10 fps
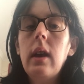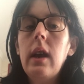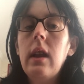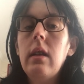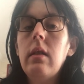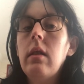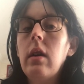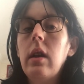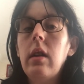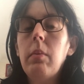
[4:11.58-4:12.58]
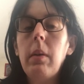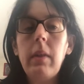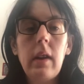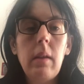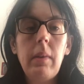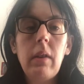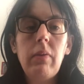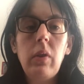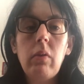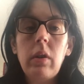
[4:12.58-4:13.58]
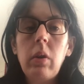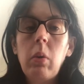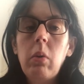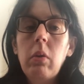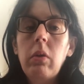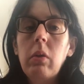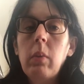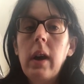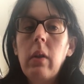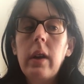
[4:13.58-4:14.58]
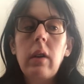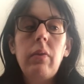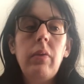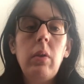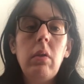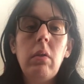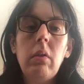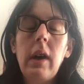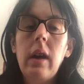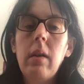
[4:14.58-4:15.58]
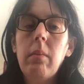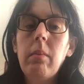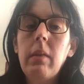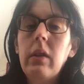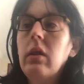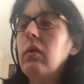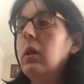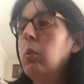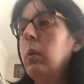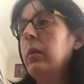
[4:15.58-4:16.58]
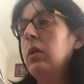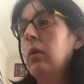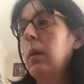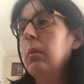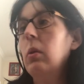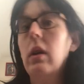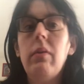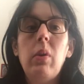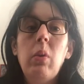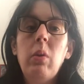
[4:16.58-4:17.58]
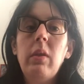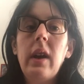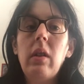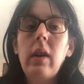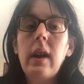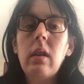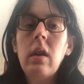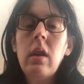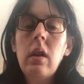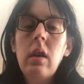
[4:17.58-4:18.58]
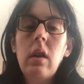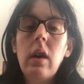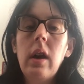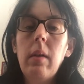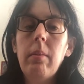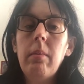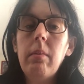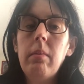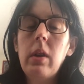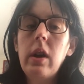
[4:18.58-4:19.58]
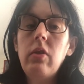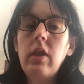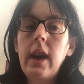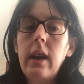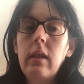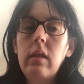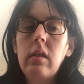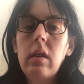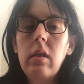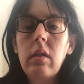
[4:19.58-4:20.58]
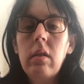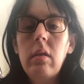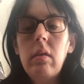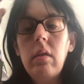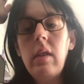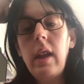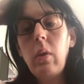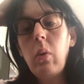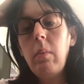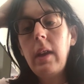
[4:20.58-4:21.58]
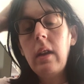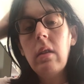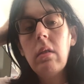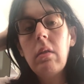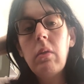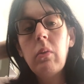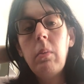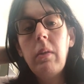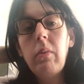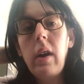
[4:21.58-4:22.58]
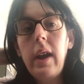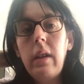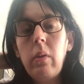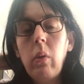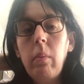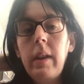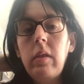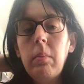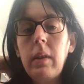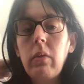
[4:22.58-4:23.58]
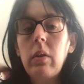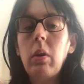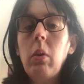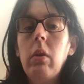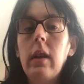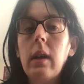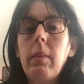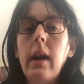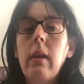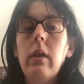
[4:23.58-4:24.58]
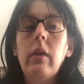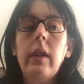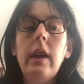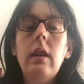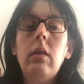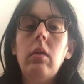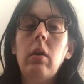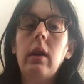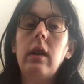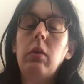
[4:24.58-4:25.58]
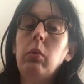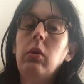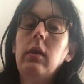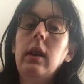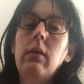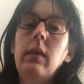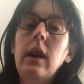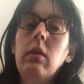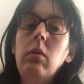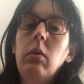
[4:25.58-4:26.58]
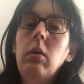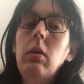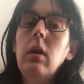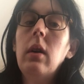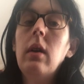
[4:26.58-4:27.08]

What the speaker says: And there's probably going to be a few returns as well, like a few, at least for the Women's Rumble. I've heard that, like, Nia Jax and Naomi and Ruby Riott are all meant to be returning, apparently. So I guess we'll see if they do.